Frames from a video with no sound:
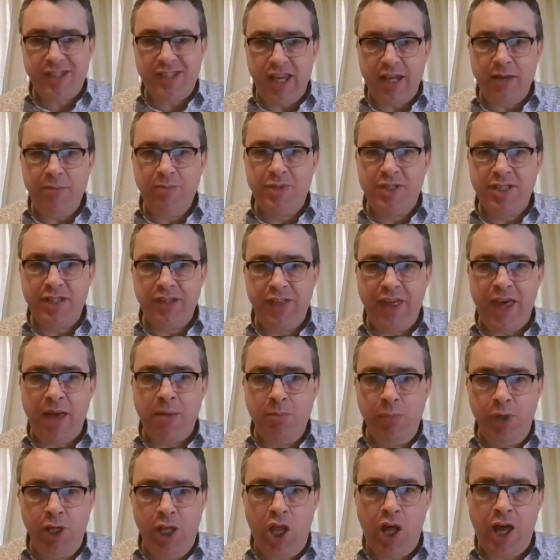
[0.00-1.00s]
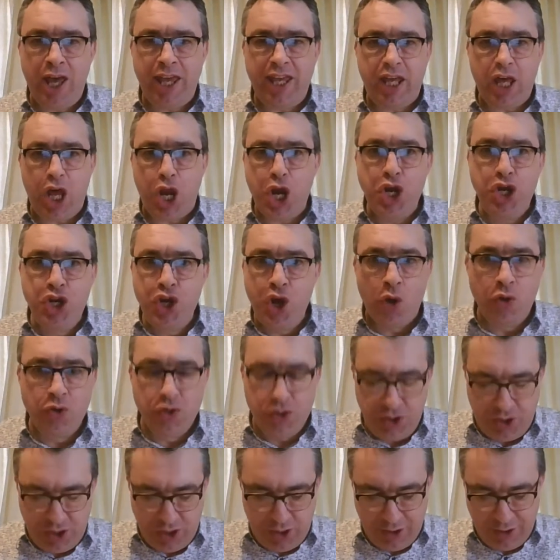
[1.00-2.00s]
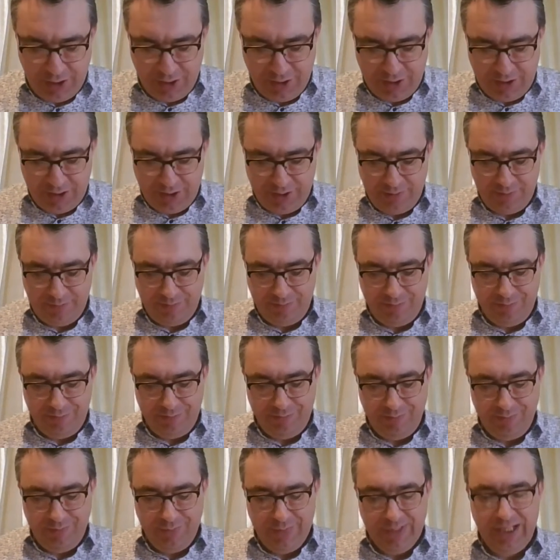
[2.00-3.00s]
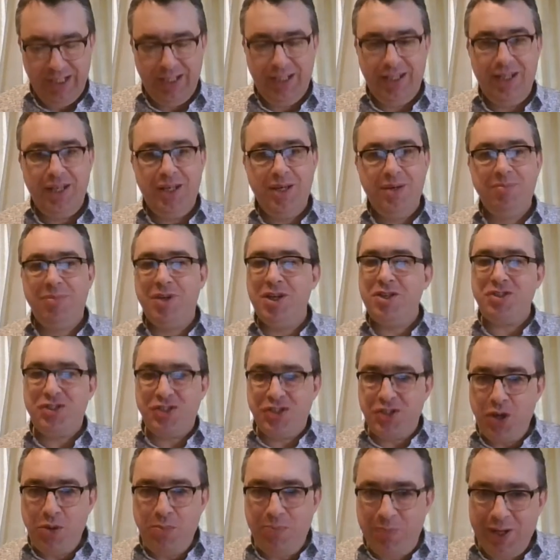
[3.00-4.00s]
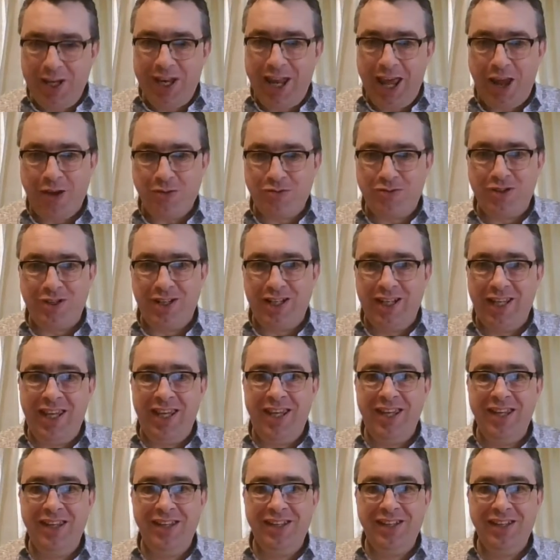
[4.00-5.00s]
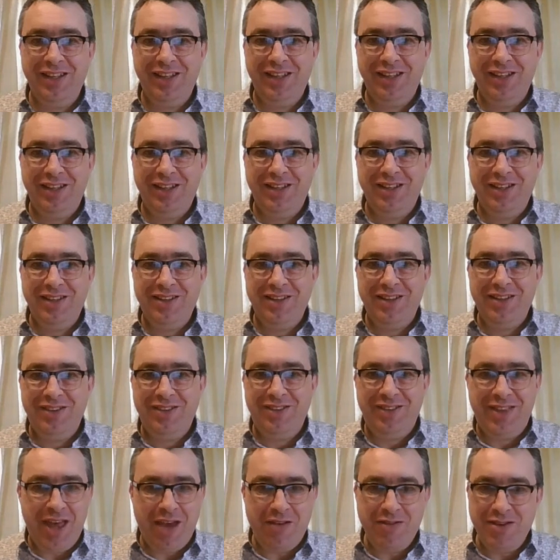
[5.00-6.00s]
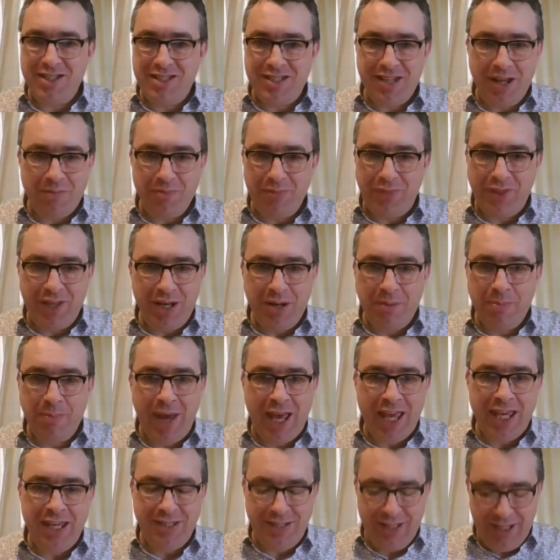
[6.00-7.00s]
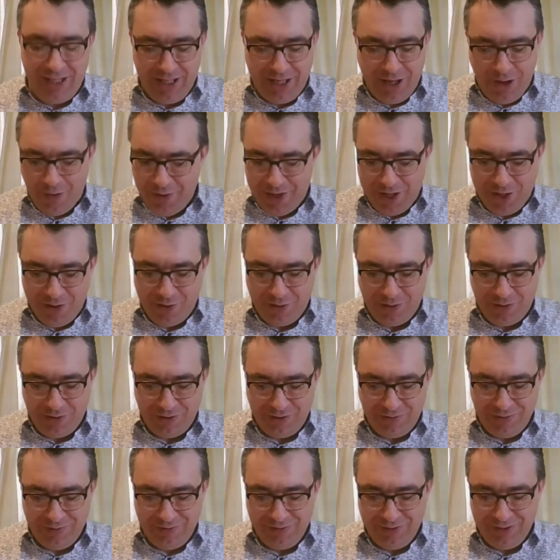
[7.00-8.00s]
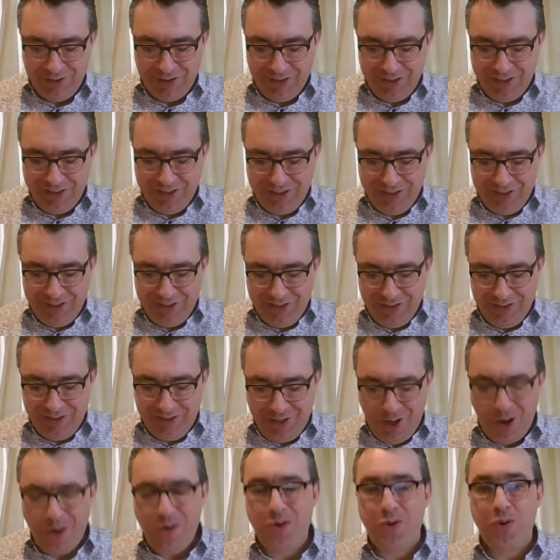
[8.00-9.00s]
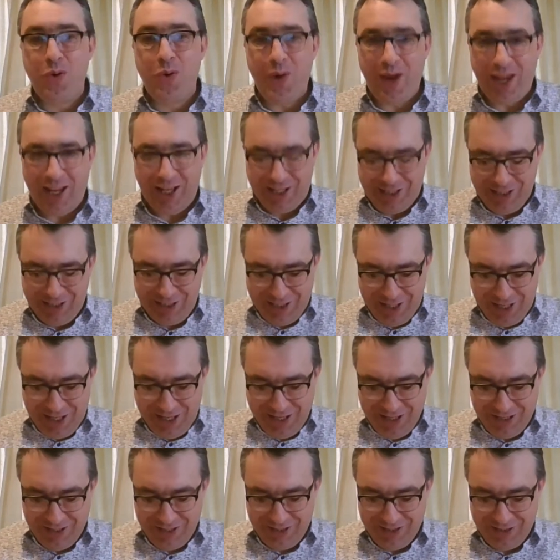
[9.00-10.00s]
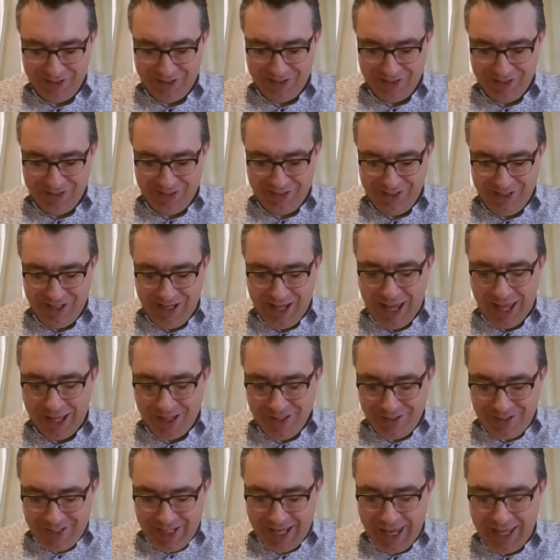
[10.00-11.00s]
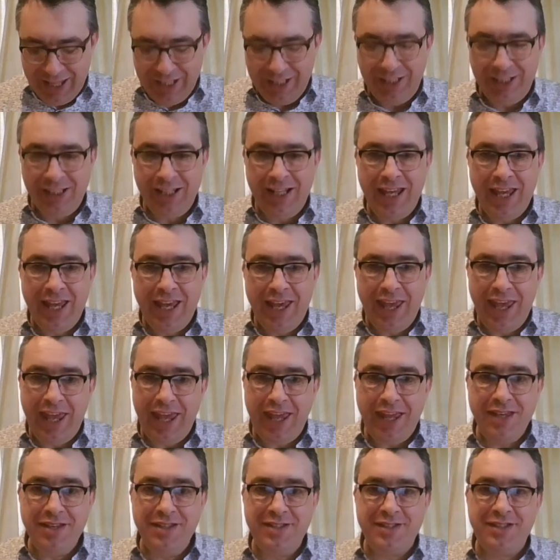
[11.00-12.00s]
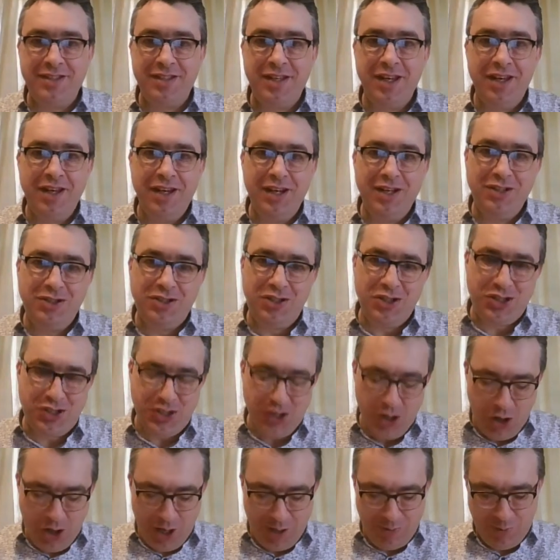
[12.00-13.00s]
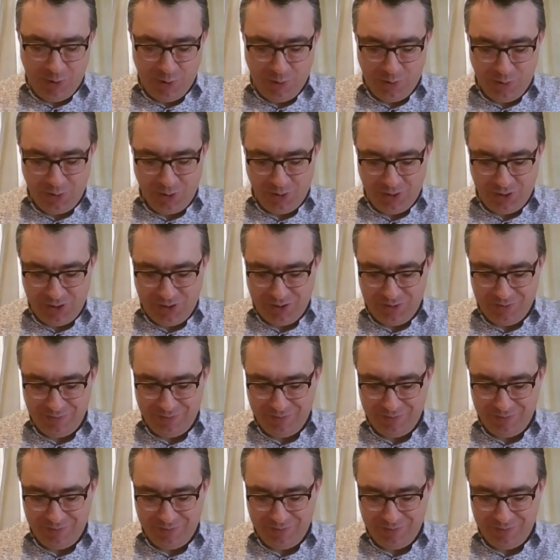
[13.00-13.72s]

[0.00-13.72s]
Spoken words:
seemed to them like nonsense. But supernaturally, there is something amazing going on. Go quickly and tell his disciples.